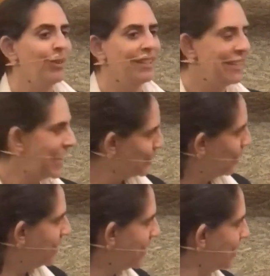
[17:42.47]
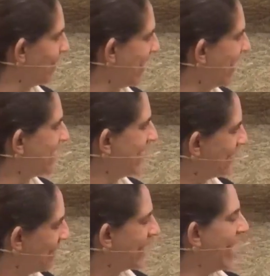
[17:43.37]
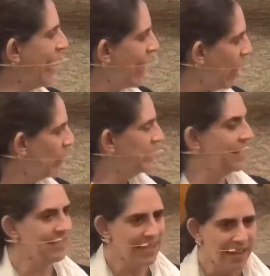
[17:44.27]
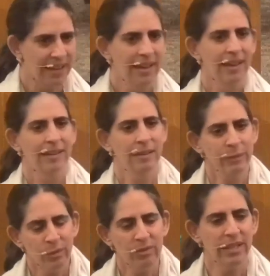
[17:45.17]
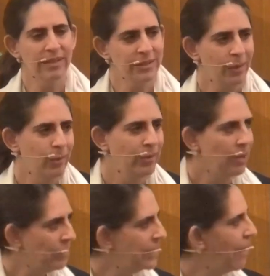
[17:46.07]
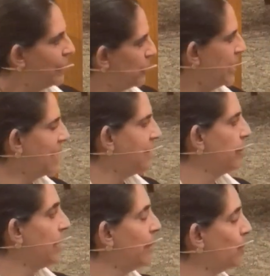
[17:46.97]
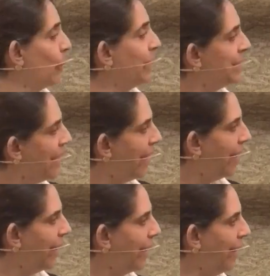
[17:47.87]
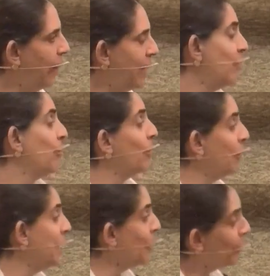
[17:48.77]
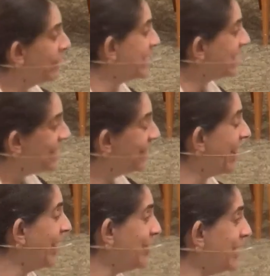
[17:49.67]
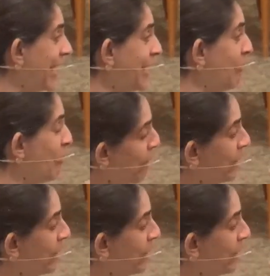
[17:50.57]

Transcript: partner in leading services with us, and really Absolutely. helps us set the mood and the tone, and really understand sometimes what we say, um, even when we don't necessarily understand it